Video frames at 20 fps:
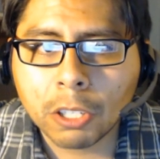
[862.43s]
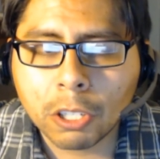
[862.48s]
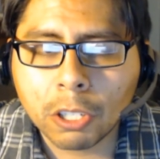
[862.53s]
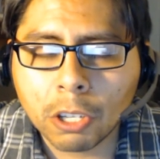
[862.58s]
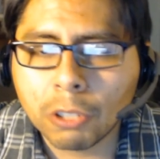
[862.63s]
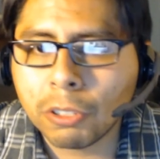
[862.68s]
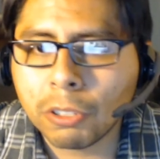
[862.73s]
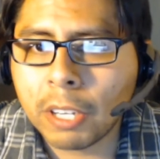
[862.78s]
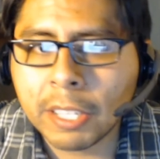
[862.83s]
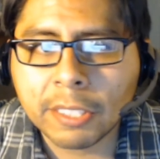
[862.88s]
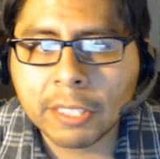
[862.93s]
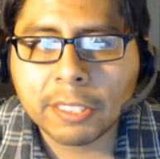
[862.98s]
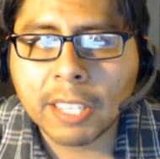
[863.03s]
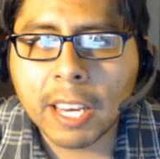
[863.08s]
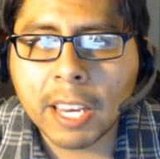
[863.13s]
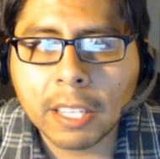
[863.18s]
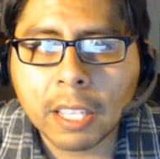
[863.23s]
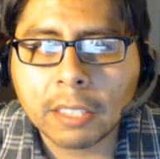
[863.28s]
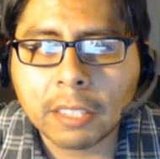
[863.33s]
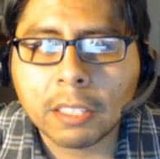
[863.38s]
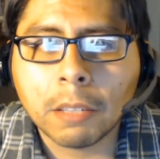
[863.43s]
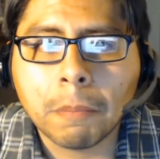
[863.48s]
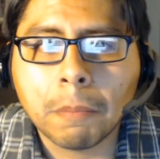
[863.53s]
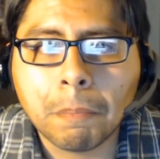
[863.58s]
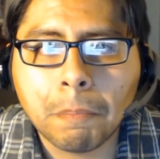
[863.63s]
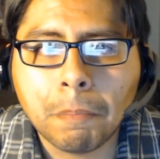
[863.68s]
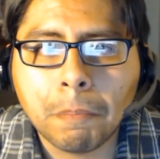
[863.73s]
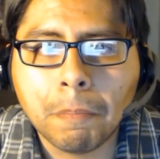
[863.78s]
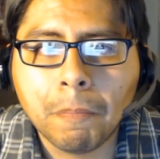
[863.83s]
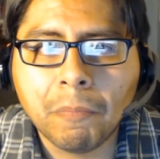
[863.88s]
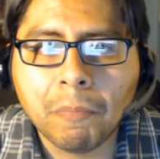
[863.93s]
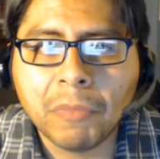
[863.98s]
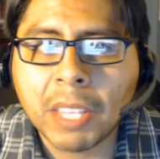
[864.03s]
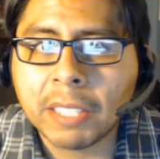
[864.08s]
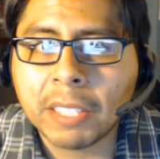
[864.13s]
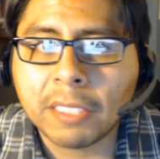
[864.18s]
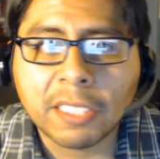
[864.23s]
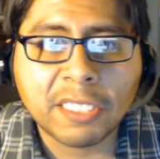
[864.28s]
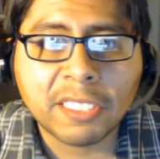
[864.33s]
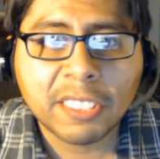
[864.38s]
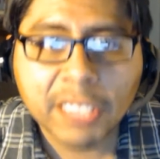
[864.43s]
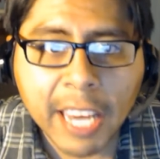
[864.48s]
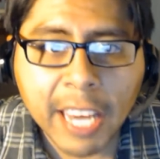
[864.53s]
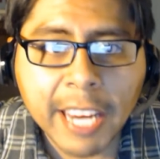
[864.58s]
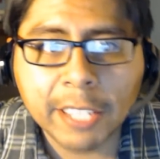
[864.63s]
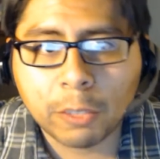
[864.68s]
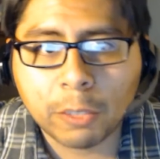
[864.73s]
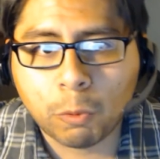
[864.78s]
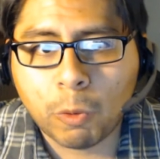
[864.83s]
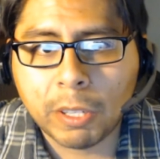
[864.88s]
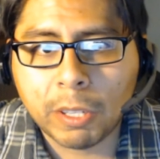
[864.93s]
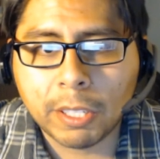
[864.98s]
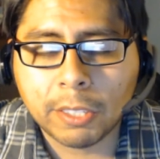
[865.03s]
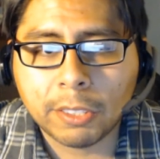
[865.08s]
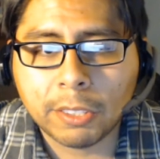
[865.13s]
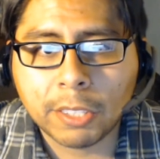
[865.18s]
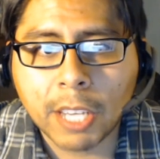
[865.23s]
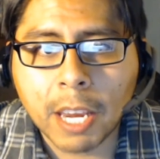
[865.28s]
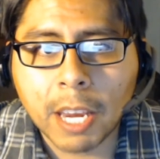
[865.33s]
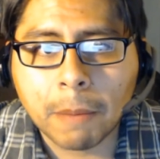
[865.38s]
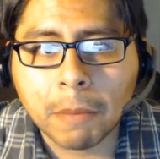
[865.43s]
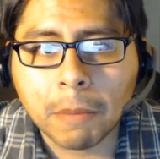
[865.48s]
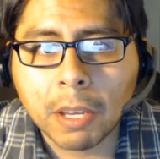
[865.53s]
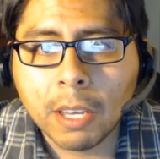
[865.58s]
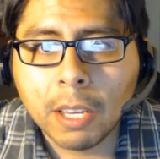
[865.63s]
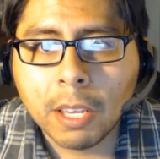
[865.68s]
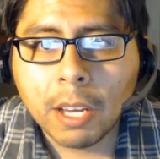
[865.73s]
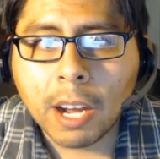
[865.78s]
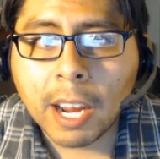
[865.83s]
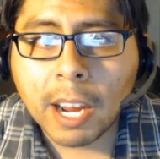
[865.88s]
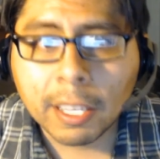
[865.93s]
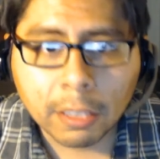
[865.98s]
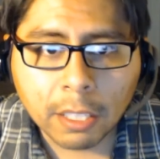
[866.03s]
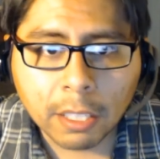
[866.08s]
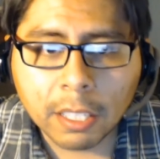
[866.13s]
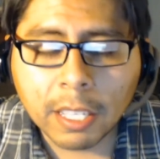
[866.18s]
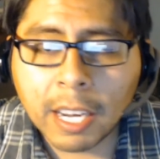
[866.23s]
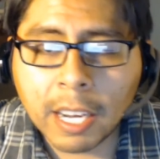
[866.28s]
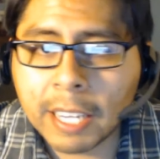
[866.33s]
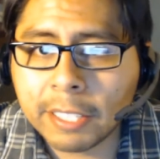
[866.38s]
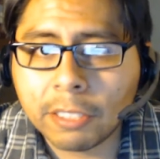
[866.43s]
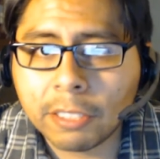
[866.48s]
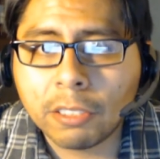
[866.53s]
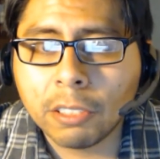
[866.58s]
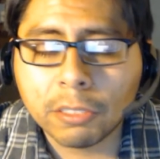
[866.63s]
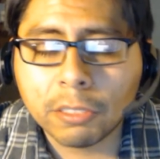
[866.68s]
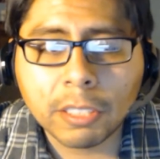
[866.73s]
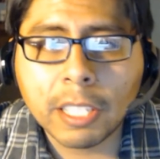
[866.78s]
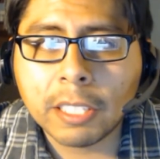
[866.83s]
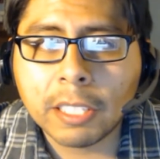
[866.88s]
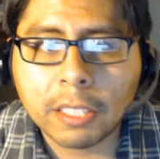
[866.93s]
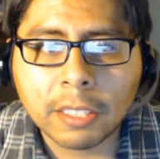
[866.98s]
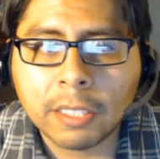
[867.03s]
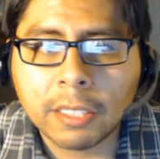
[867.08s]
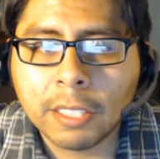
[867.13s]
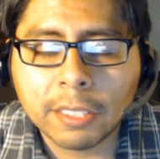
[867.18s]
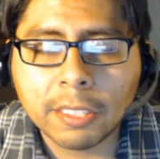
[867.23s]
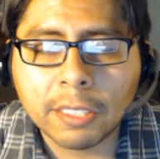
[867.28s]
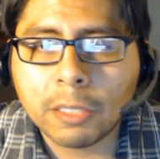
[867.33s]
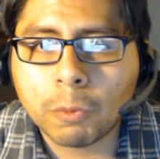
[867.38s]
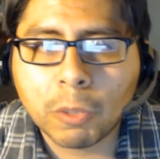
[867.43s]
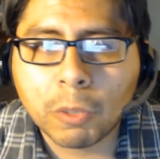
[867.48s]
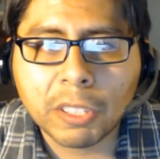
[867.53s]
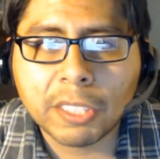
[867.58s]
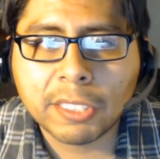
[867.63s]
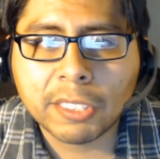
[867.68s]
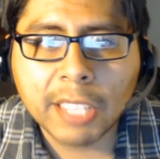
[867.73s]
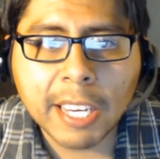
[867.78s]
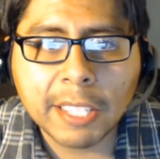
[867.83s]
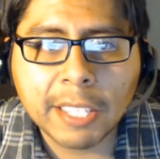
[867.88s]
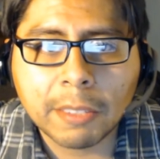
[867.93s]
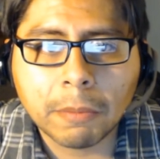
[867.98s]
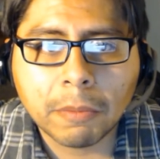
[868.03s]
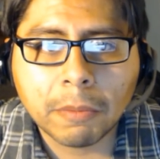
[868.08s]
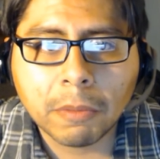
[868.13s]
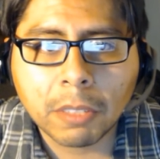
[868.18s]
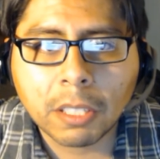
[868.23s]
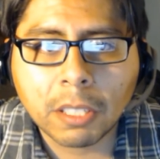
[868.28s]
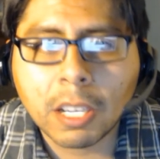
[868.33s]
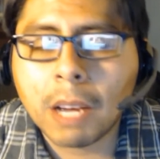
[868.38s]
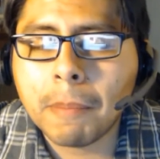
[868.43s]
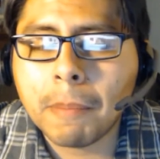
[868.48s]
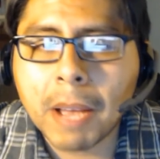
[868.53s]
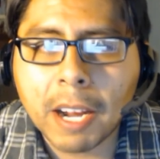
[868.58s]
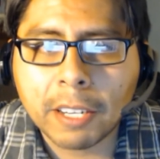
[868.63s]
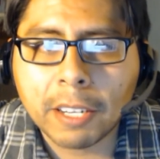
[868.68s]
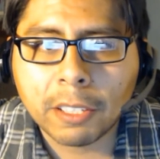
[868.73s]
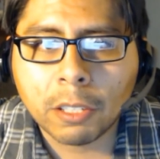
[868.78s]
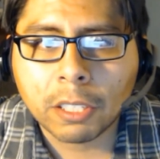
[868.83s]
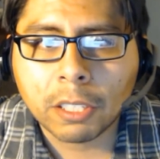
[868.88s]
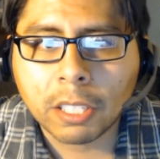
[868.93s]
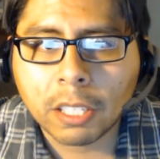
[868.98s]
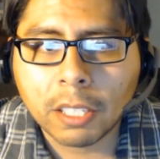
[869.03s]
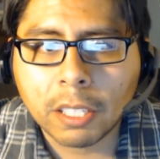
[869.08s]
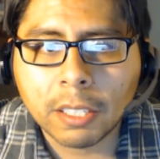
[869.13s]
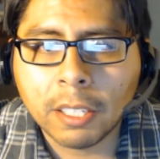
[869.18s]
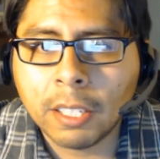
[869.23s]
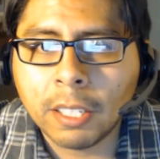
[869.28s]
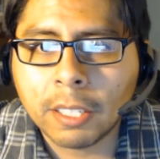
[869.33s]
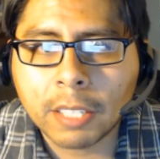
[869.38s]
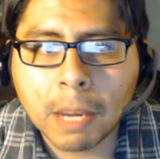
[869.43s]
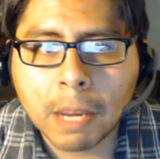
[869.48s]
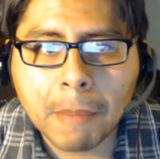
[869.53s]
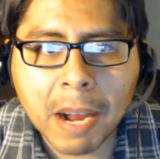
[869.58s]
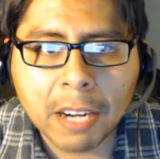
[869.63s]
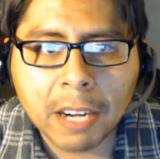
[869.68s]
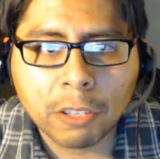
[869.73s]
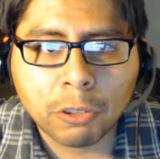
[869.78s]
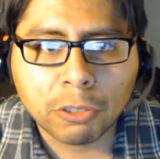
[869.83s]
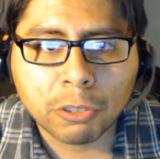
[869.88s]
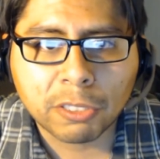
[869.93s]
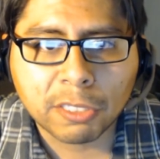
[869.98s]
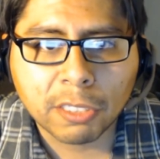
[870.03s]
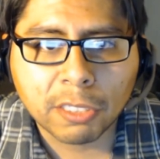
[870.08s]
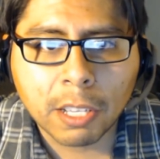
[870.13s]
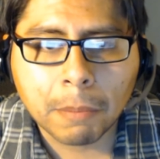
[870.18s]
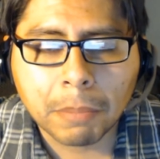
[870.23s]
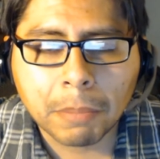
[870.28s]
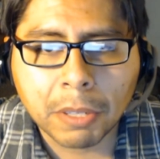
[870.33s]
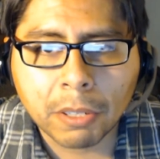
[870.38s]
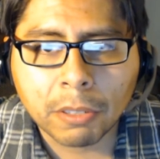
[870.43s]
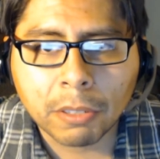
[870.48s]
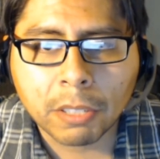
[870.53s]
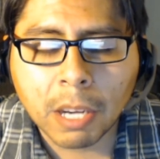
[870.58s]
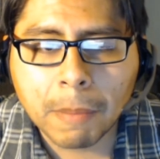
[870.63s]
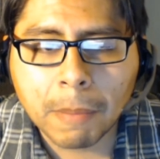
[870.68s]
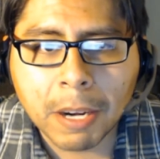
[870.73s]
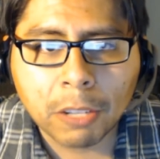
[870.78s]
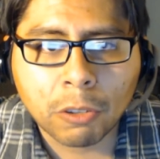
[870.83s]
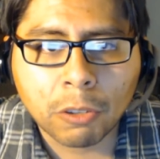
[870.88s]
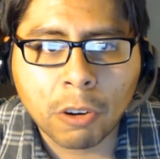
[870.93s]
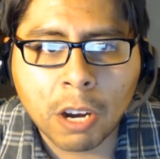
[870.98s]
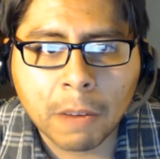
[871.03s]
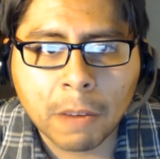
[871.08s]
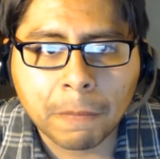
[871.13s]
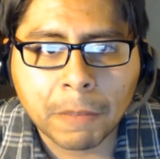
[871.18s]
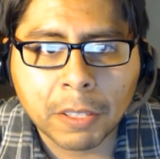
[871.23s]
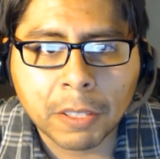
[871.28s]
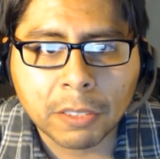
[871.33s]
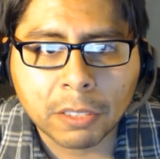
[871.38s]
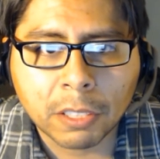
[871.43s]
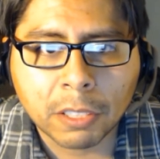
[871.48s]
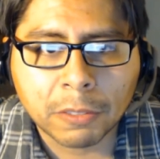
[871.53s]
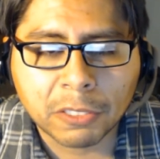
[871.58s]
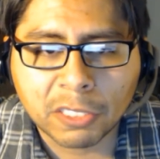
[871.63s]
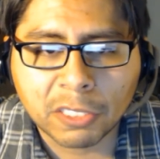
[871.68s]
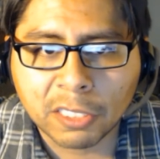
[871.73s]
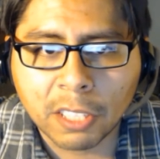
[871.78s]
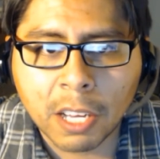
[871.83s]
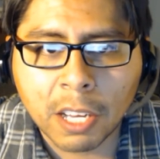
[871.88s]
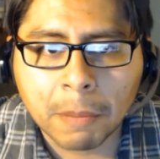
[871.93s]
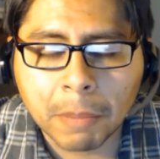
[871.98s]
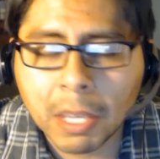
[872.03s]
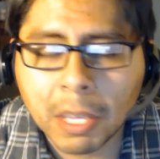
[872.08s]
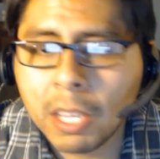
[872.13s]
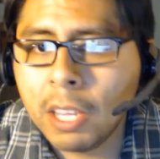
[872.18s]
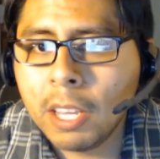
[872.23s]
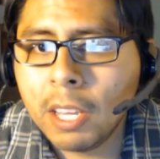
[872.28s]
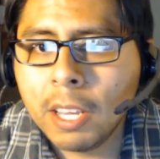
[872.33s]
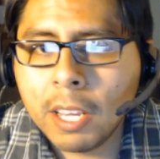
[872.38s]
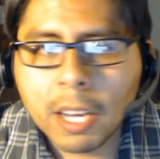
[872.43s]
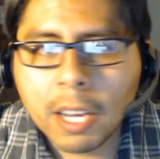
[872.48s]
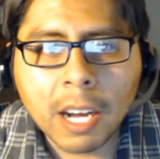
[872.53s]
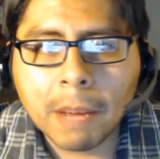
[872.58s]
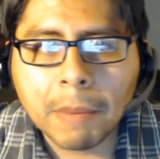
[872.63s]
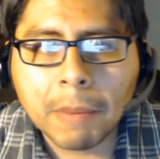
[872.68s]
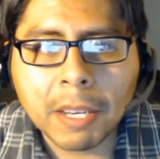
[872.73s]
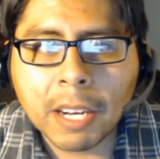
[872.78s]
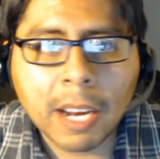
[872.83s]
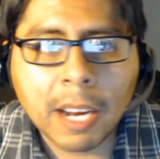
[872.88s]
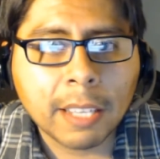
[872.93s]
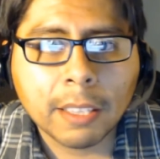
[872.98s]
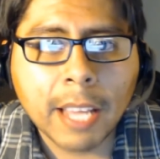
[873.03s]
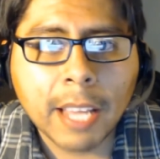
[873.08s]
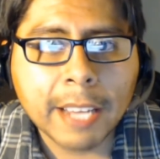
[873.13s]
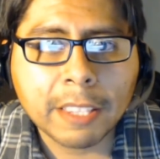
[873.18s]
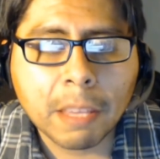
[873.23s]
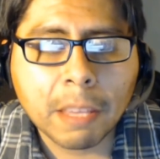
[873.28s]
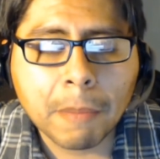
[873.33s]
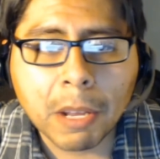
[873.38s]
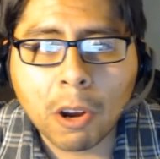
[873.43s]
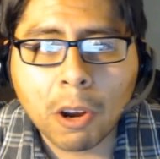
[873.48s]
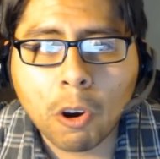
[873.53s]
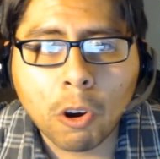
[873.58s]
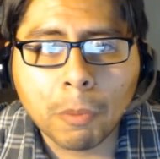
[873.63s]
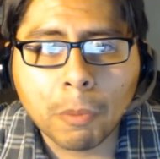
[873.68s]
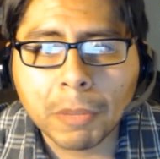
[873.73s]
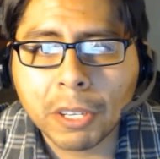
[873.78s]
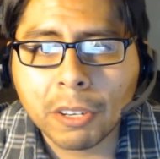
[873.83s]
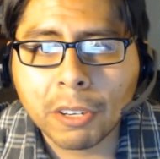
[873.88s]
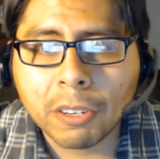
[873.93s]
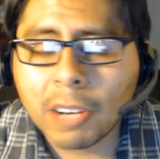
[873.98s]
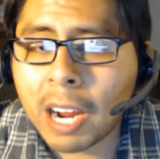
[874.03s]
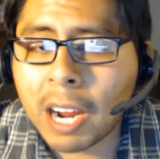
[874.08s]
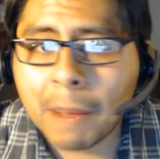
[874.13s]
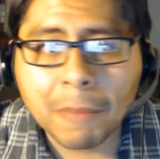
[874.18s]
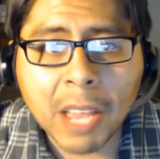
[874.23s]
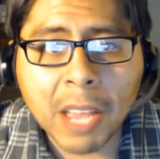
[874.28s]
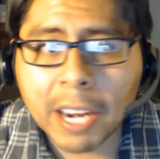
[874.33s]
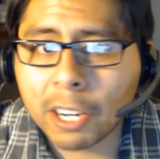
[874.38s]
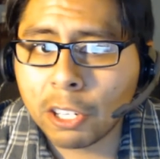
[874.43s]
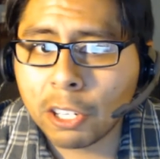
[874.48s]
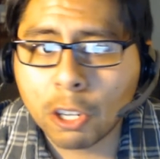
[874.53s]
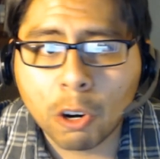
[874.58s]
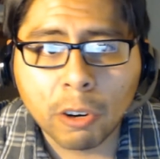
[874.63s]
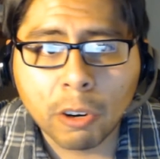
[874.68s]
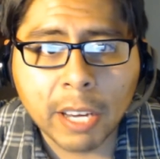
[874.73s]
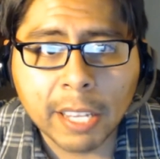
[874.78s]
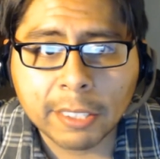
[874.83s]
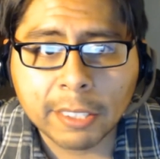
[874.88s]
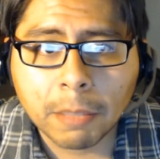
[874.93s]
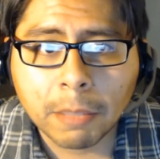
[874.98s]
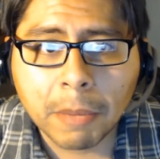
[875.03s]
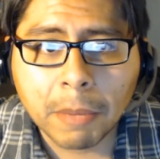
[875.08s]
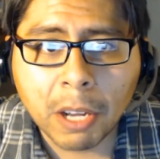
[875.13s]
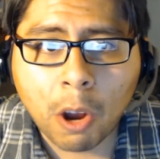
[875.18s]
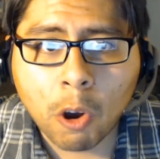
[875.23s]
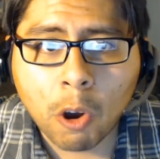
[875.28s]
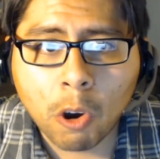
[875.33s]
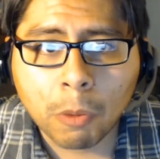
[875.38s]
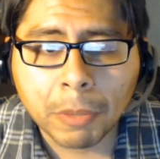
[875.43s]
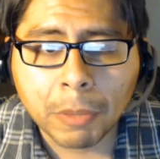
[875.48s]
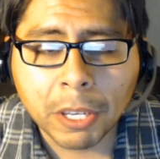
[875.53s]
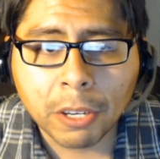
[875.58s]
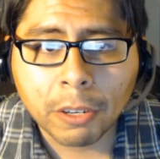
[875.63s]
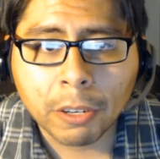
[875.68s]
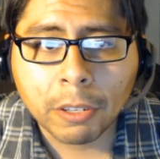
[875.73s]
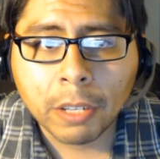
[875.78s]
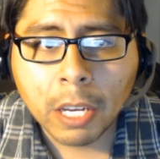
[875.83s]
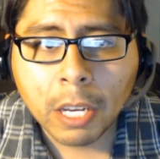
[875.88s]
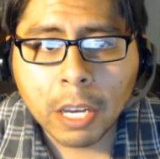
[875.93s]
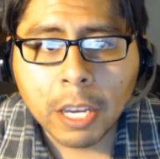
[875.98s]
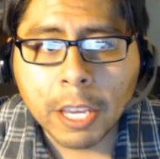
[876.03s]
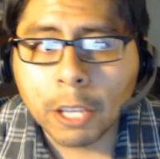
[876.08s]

go and say that the Saints win this game. I still think this is where the Saints come out of their slump here, come out of their offensive slump. I mean, I like them at home here. I'm not going to go against them at home here.